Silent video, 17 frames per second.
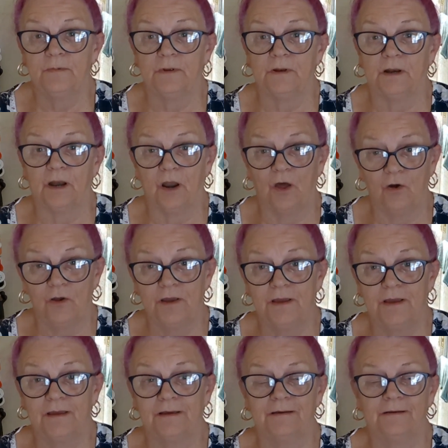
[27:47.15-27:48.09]
and
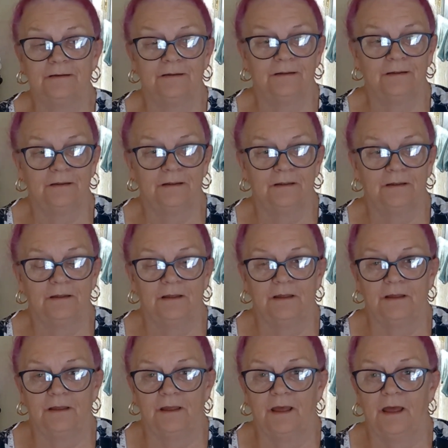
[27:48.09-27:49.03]
like
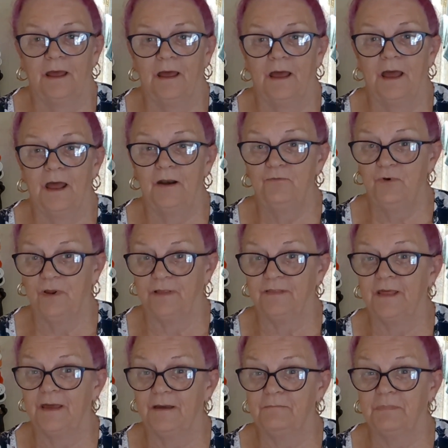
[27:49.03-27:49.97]
and
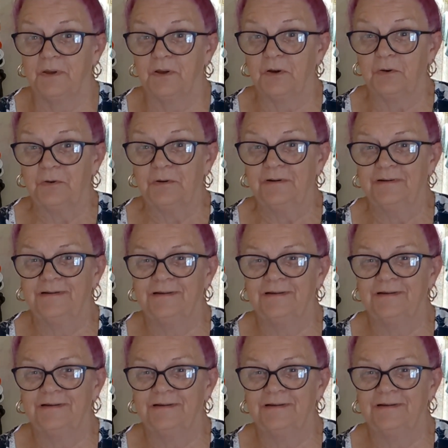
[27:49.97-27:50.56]
ring that bell.